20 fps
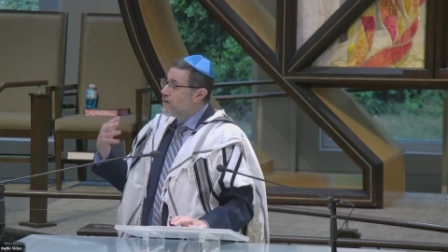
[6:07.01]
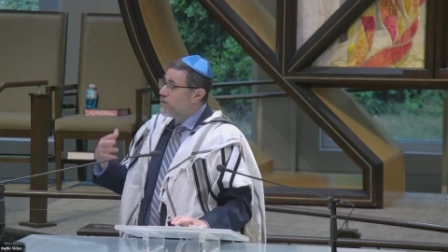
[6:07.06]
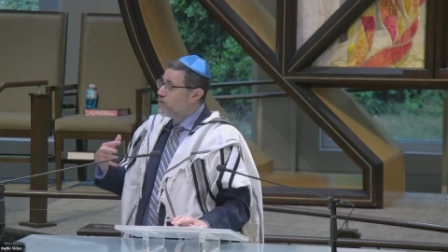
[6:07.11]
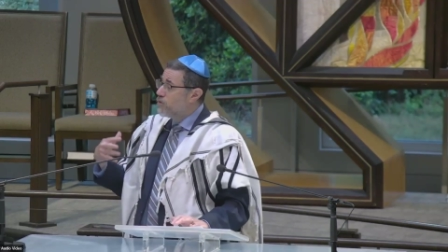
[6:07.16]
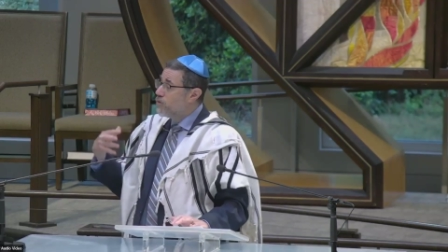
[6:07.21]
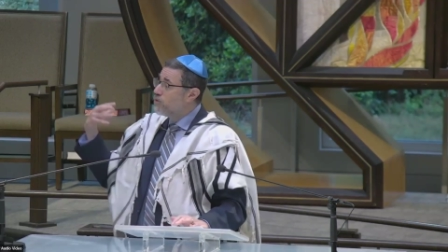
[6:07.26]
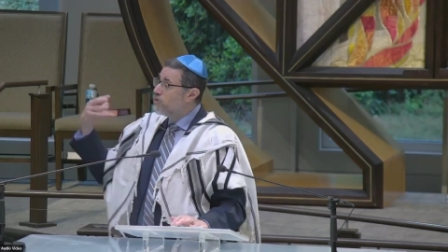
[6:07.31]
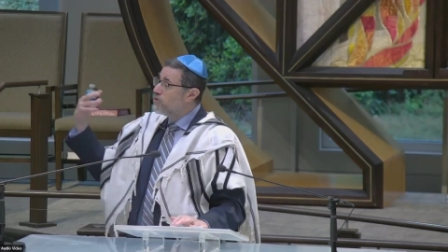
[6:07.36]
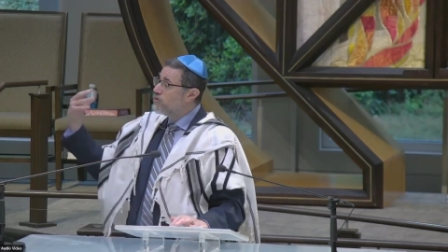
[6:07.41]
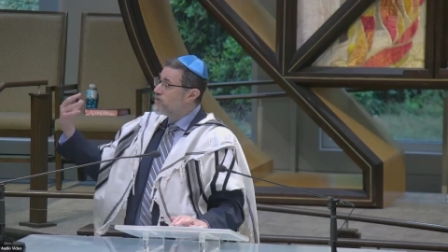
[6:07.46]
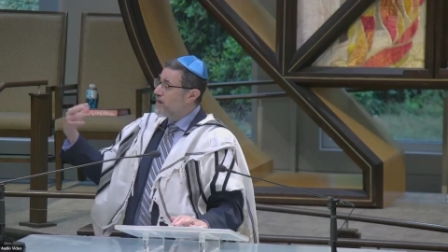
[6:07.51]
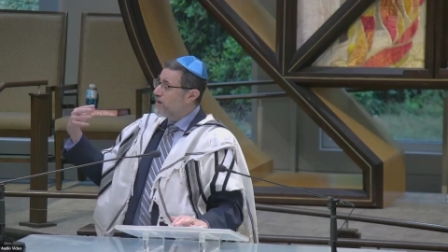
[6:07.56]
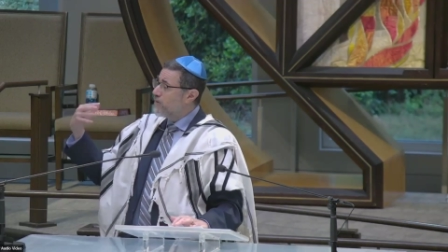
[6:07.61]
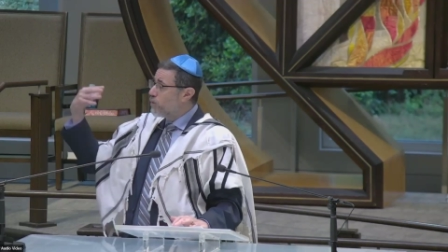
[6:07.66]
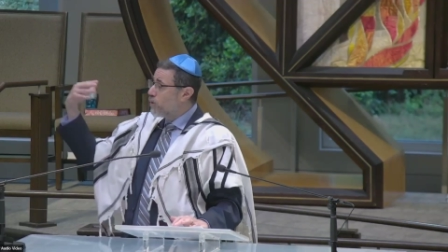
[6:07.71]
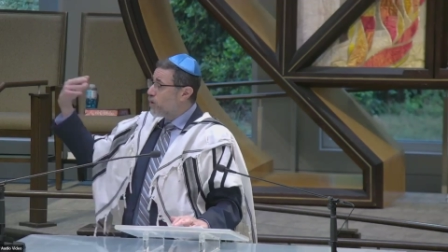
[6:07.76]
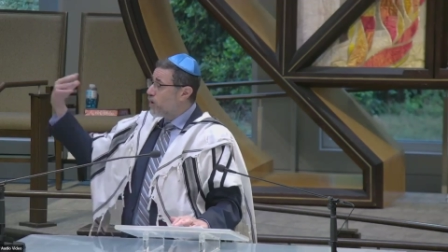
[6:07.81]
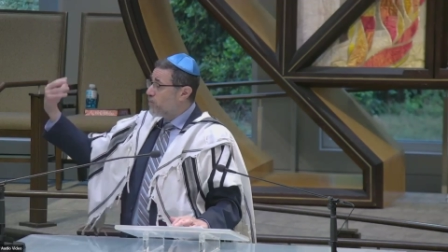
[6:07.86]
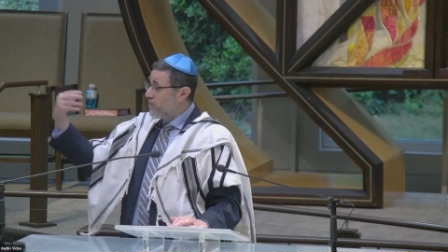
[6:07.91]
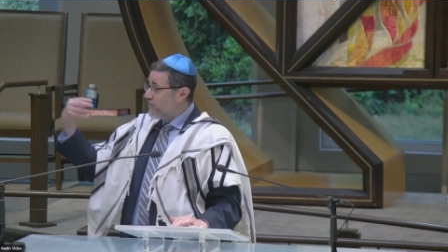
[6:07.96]
who they
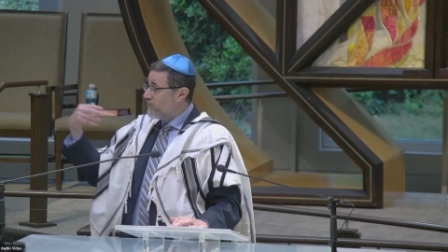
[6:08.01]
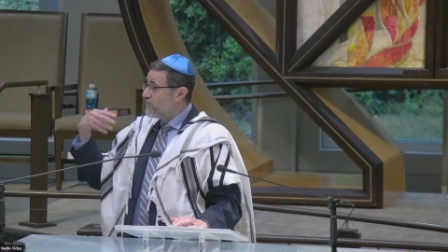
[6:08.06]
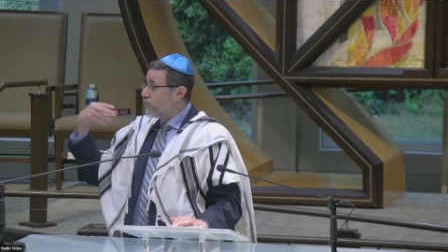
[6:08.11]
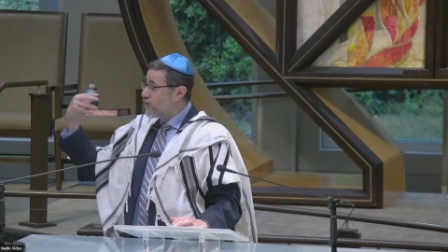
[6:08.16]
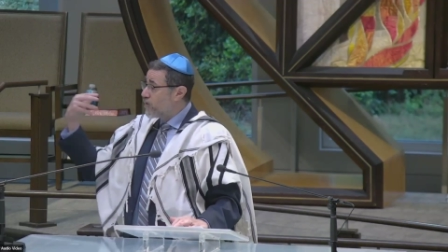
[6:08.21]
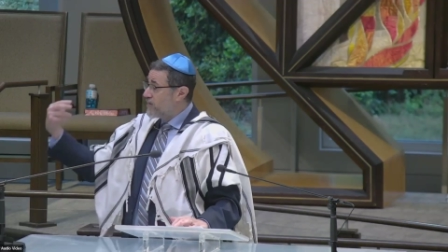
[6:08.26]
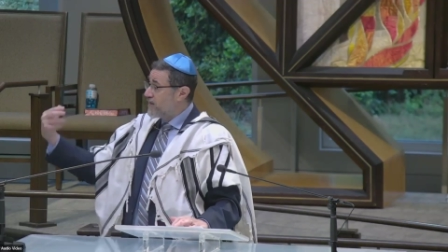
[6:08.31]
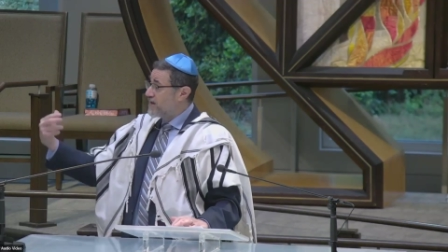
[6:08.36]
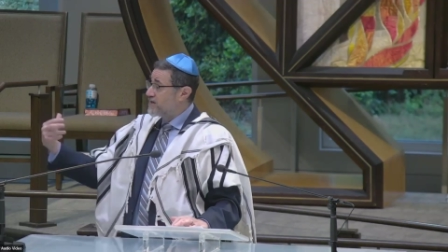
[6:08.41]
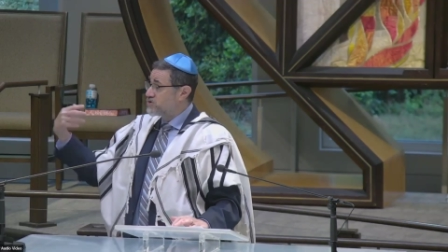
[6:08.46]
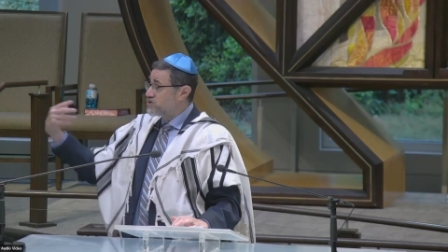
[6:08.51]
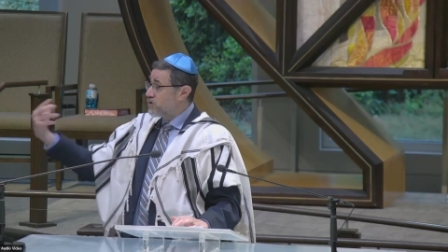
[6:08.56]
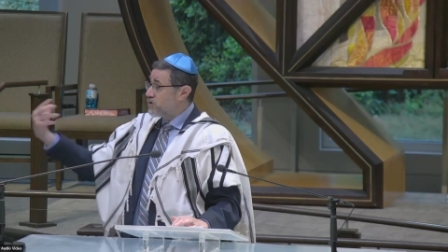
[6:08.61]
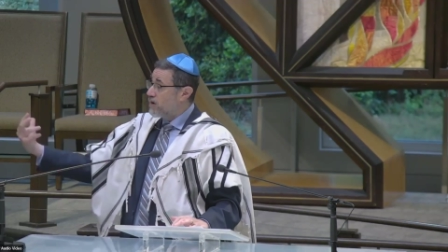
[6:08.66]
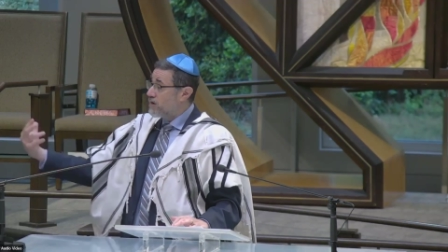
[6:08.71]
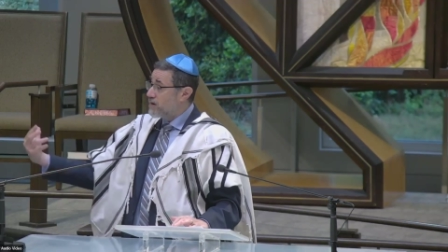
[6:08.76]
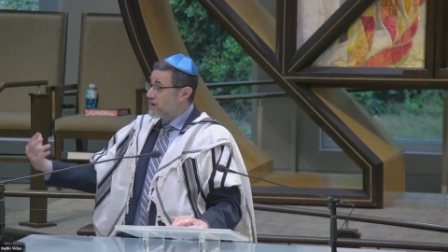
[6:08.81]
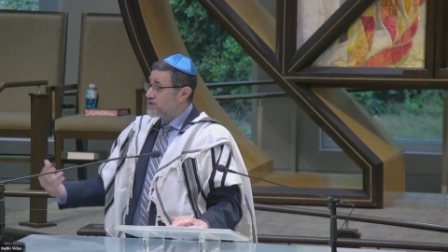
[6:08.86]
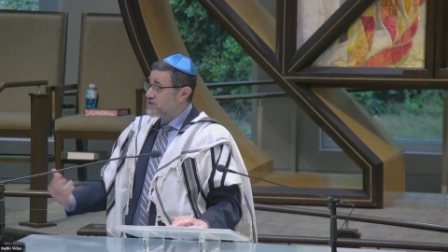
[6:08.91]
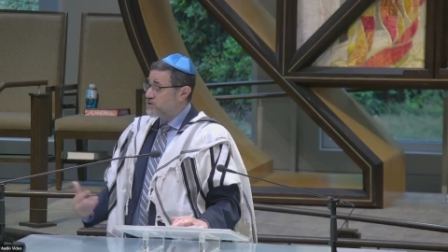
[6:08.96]
were before they
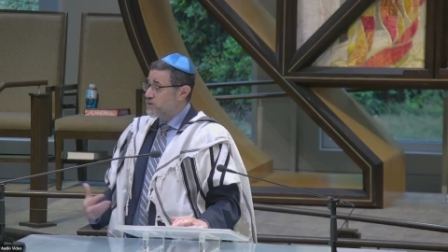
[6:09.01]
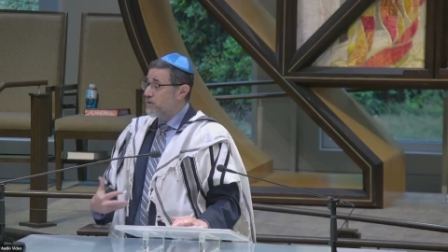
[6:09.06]
started.